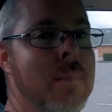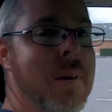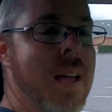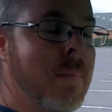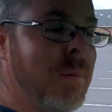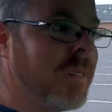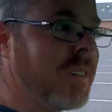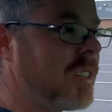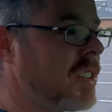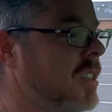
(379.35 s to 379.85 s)

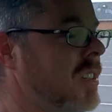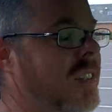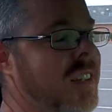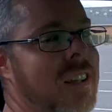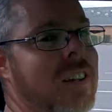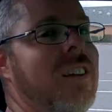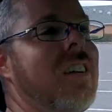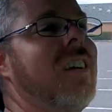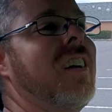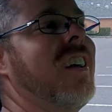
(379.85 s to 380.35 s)
people
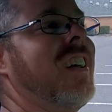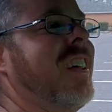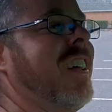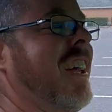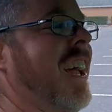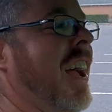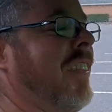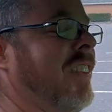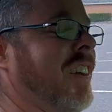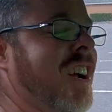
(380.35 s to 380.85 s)
still
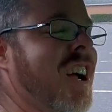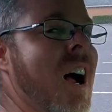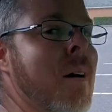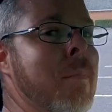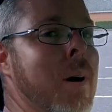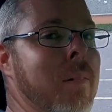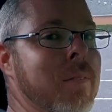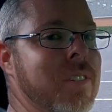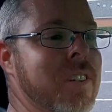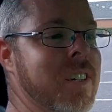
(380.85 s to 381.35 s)
have to
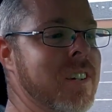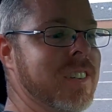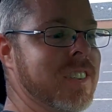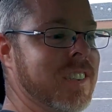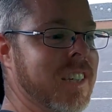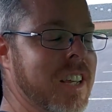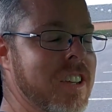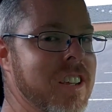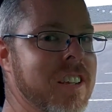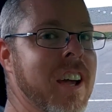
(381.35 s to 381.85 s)
come up to you
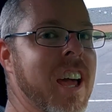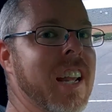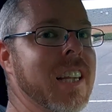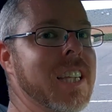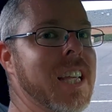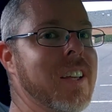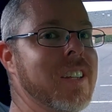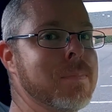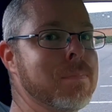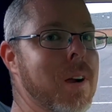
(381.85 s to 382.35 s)
and say, you gotta
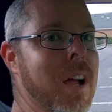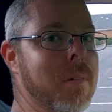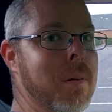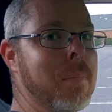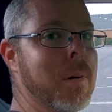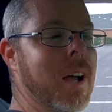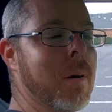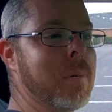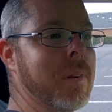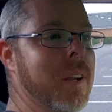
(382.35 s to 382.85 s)
leave
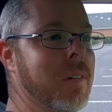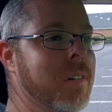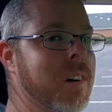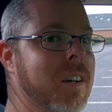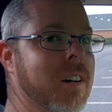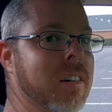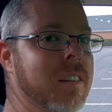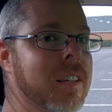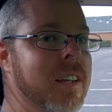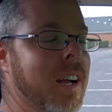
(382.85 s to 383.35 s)
private property, you
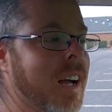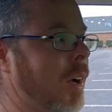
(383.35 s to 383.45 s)
weren't called the